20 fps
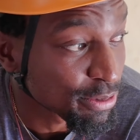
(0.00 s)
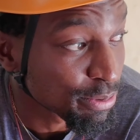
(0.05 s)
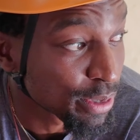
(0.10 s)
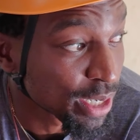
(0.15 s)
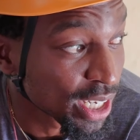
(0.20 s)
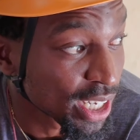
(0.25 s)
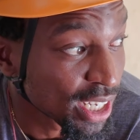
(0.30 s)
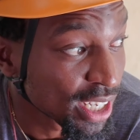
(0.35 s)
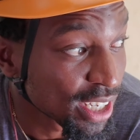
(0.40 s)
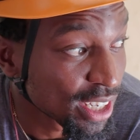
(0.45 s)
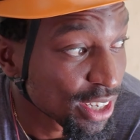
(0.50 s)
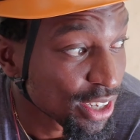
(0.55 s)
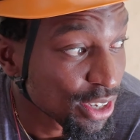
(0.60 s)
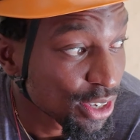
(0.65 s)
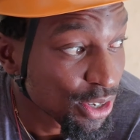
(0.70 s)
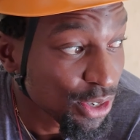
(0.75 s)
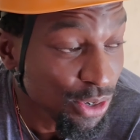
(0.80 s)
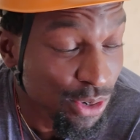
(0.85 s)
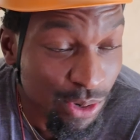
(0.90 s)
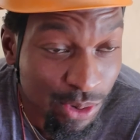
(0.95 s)
but
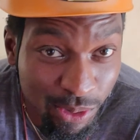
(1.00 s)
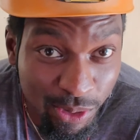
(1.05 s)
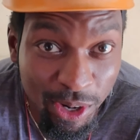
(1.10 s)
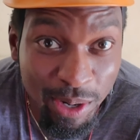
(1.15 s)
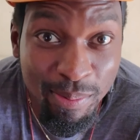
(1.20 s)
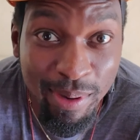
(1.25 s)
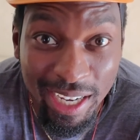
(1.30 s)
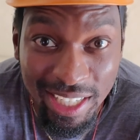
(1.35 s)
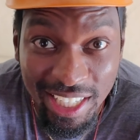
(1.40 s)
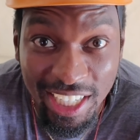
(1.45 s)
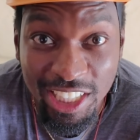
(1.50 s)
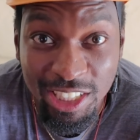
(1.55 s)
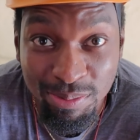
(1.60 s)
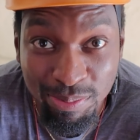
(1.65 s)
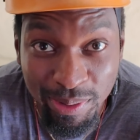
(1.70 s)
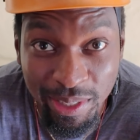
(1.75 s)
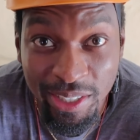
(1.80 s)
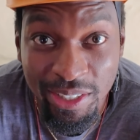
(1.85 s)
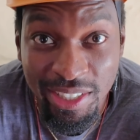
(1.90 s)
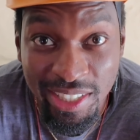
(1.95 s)
we're about to
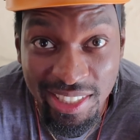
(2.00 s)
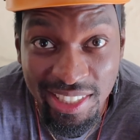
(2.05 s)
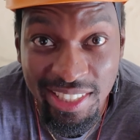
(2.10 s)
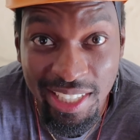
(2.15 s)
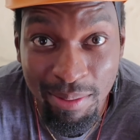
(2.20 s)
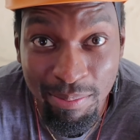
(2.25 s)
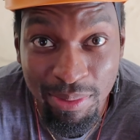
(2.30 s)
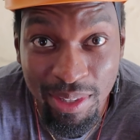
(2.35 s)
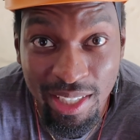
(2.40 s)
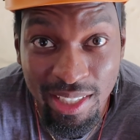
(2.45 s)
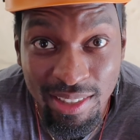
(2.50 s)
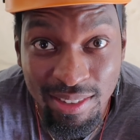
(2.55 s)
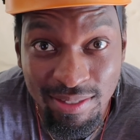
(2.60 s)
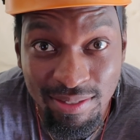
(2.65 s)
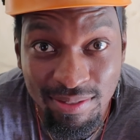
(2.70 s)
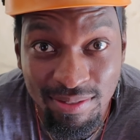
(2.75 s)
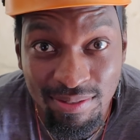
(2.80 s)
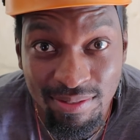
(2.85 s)
experience something.